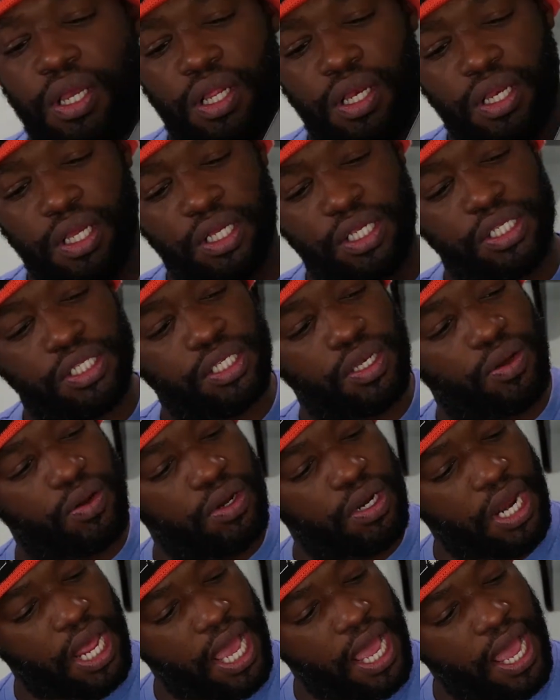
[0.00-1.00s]
It looks so
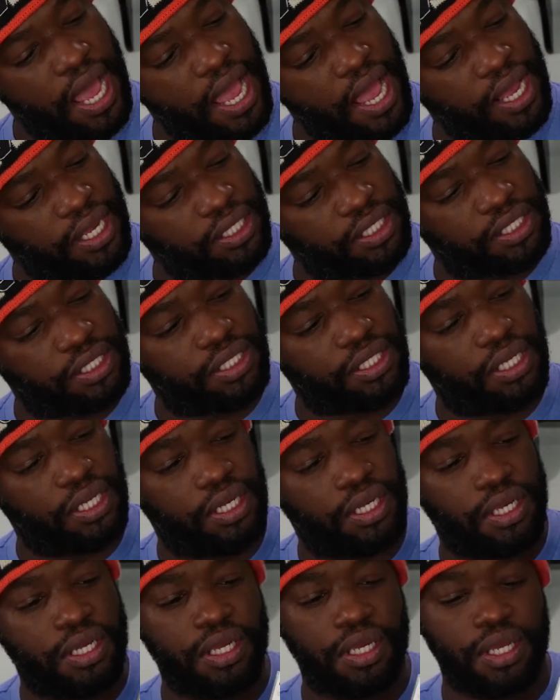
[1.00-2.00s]
nice.
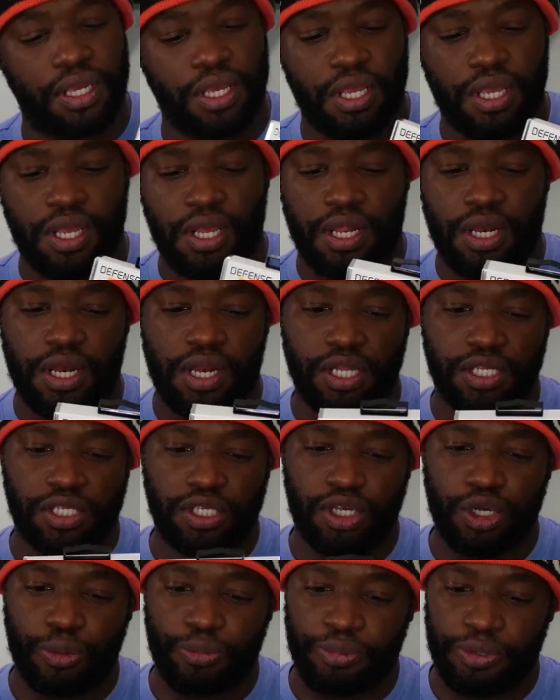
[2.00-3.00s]
Let's
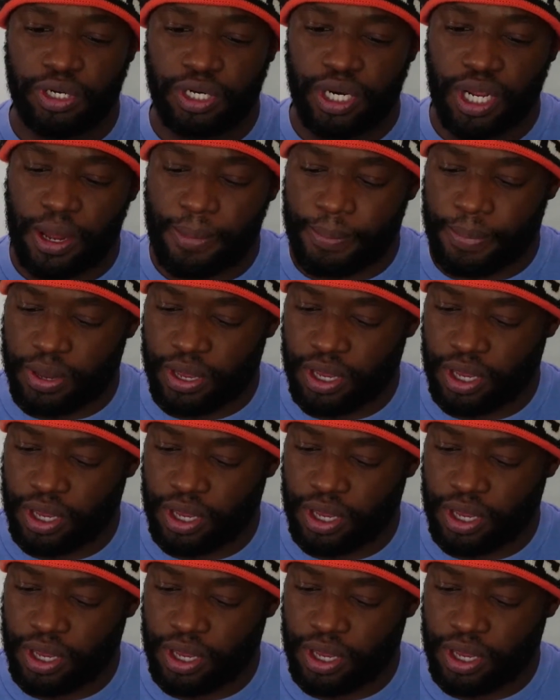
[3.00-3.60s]
open it up.